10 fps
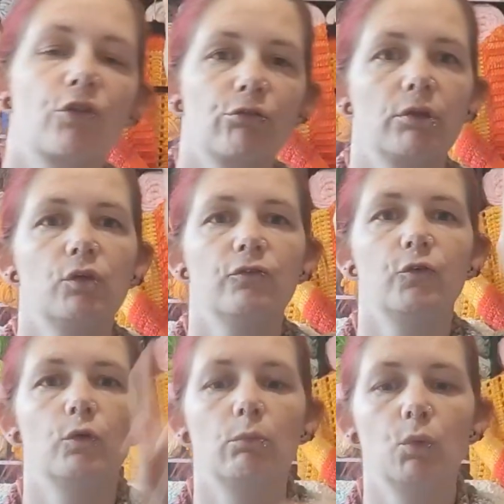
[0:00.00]
got 3 or
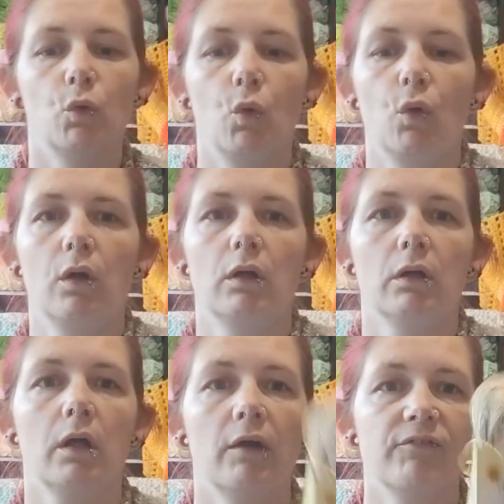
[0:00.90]
4 more
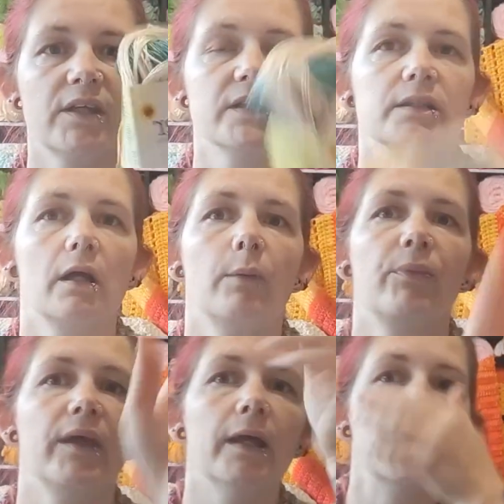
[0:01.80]
of these
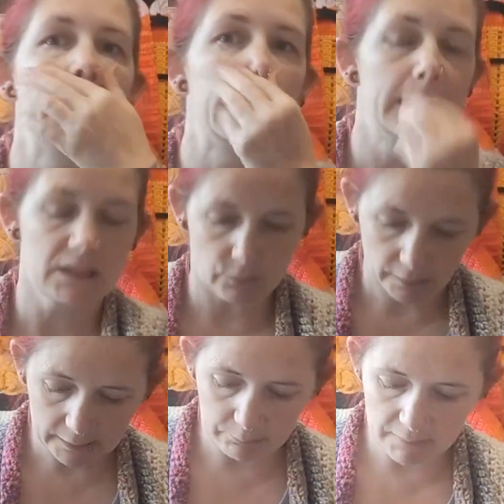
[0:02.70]
up there. So
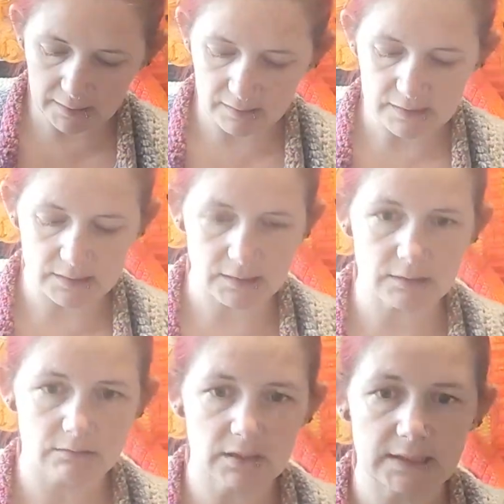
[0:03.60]
I can make this a
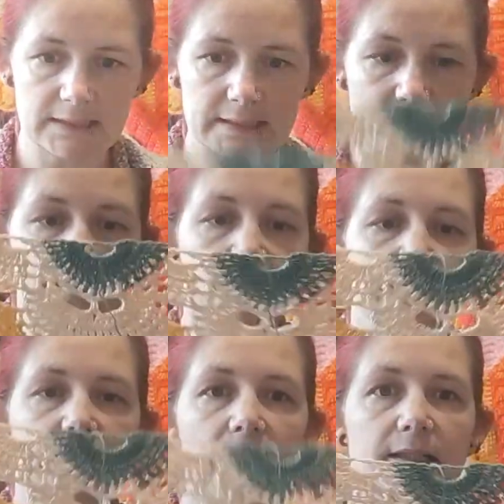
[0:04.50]

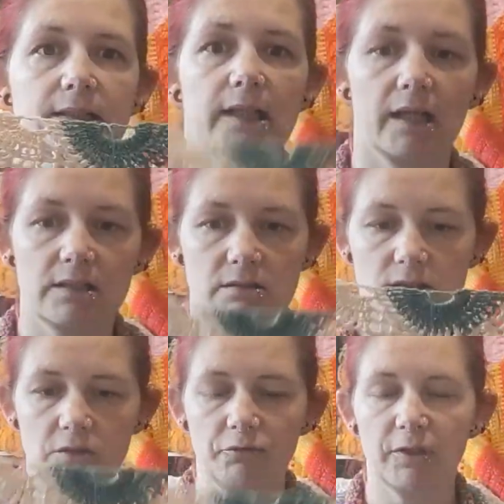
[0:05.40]
decent size. Like, I
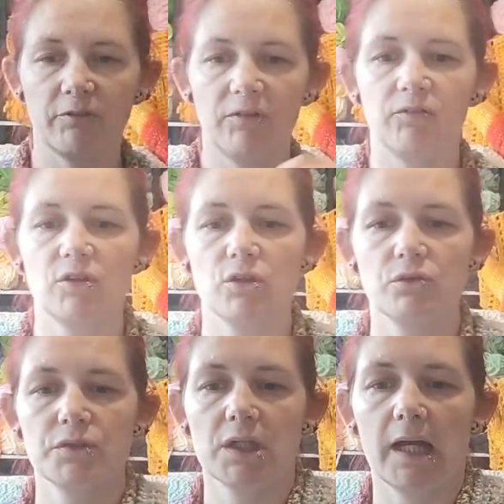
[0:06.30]
don't think I've even
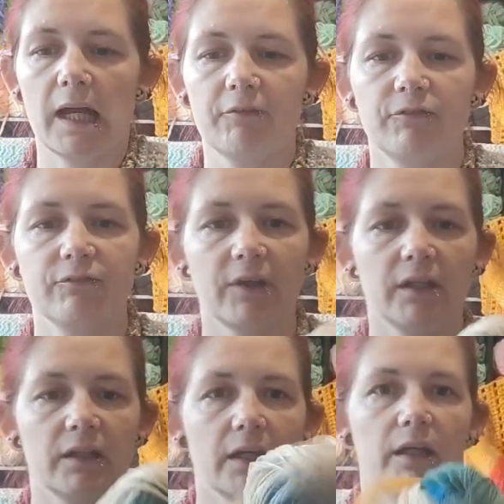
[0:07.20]
used half of
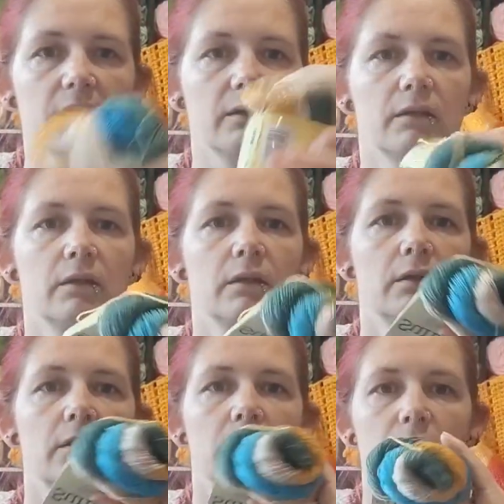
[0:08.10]
it yet.
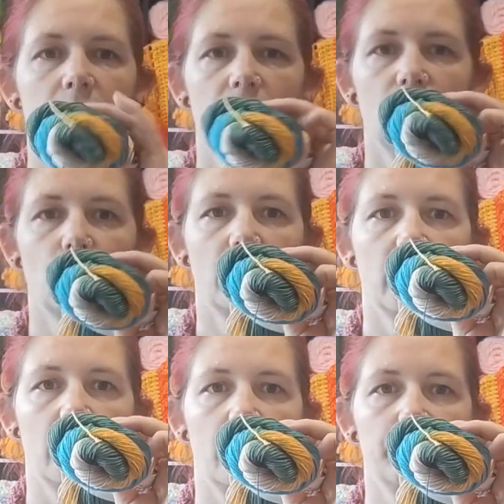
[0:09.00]
This is where
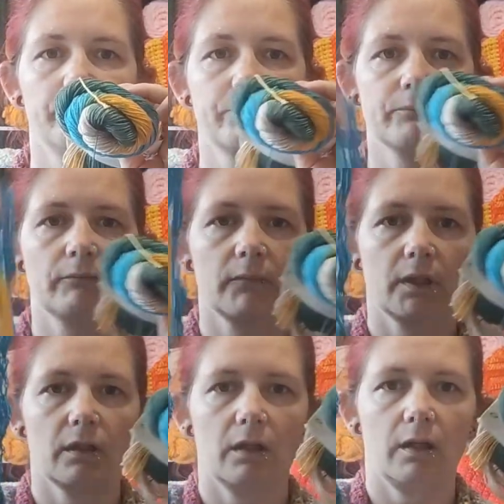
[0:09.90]
I am.
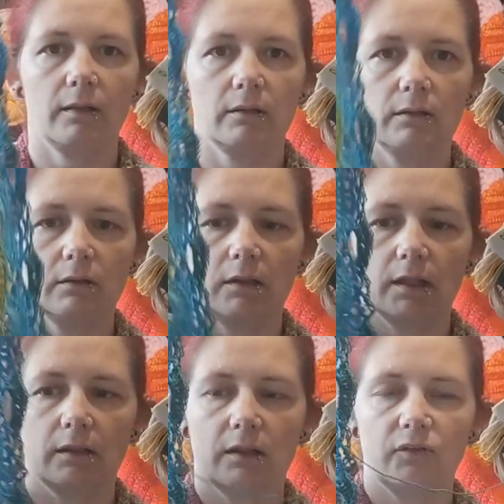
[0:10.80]
And
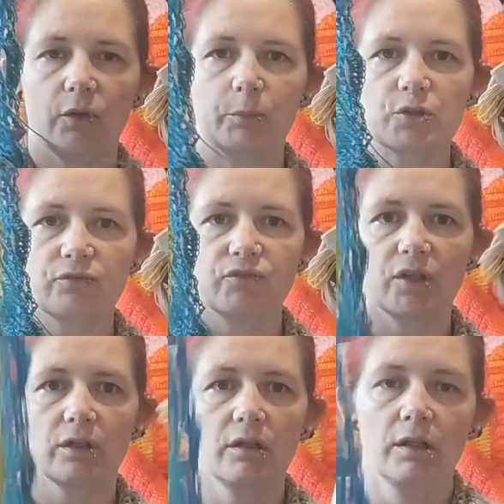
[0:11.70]
like, that's how much I've
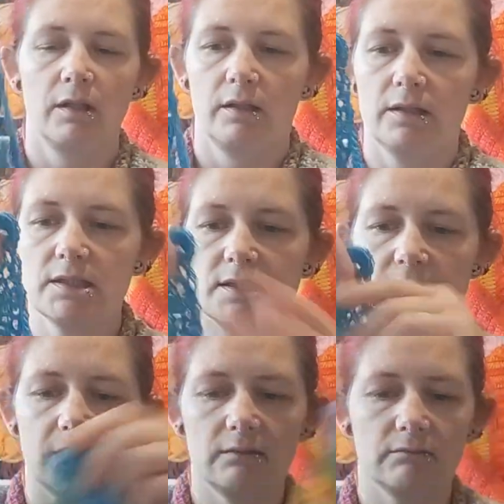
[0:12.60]
done. This is
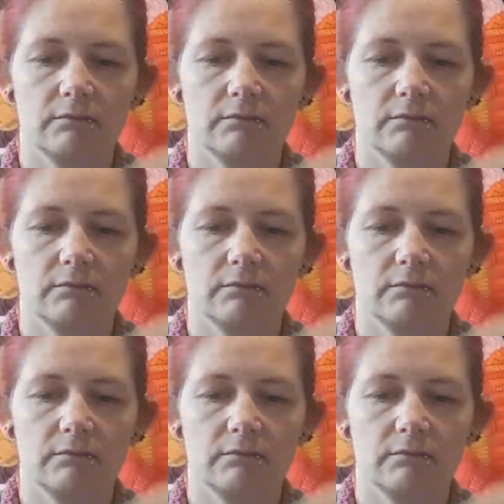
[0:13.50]
like